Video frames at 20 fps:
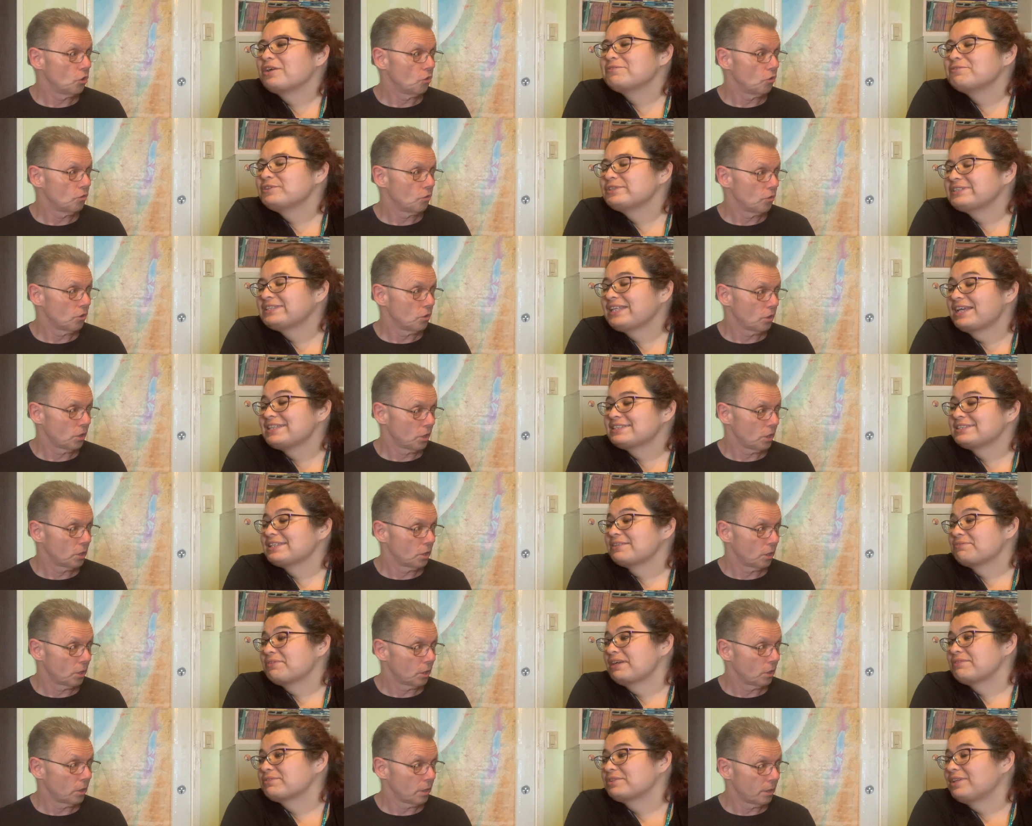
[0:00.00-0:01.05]
Speaker 1: our first class is
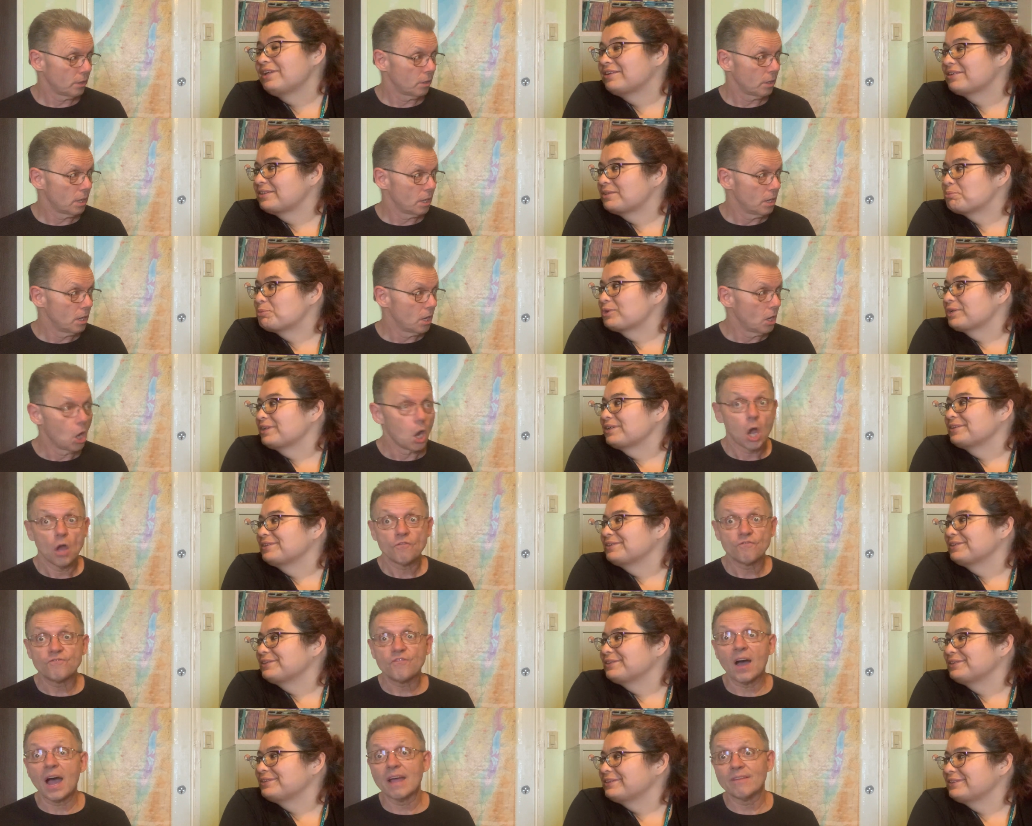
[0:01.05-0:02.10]
at five o'clock in the morning.
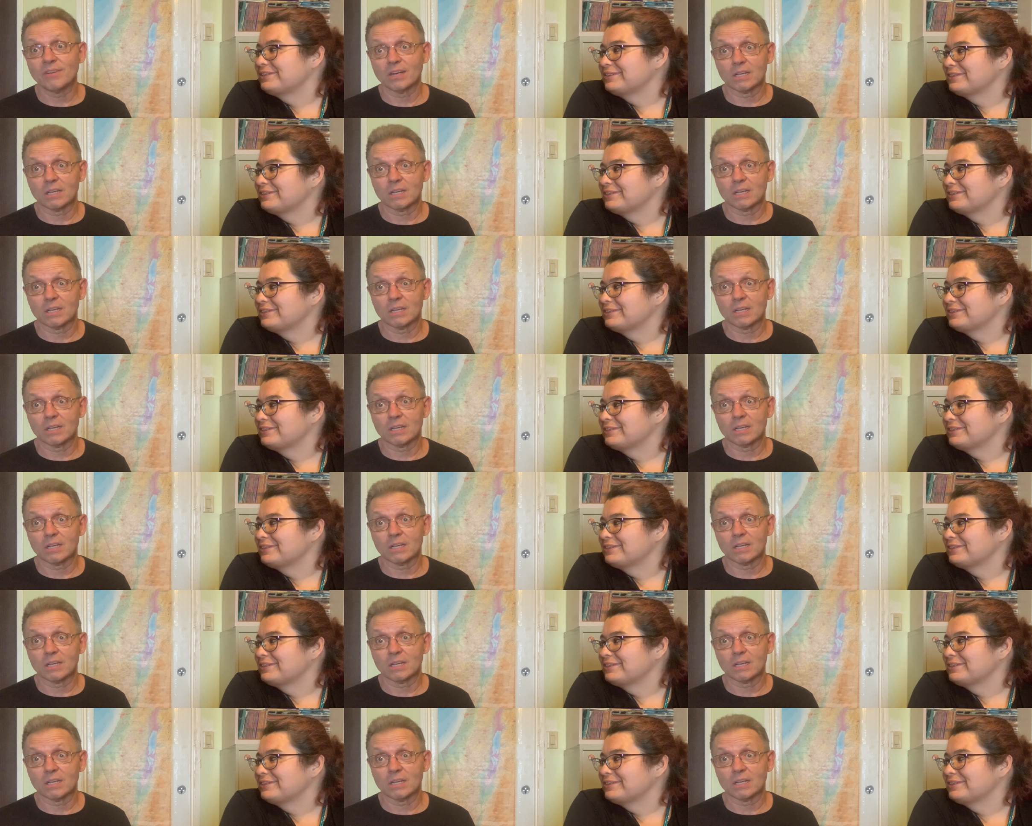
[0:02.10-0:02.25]
Five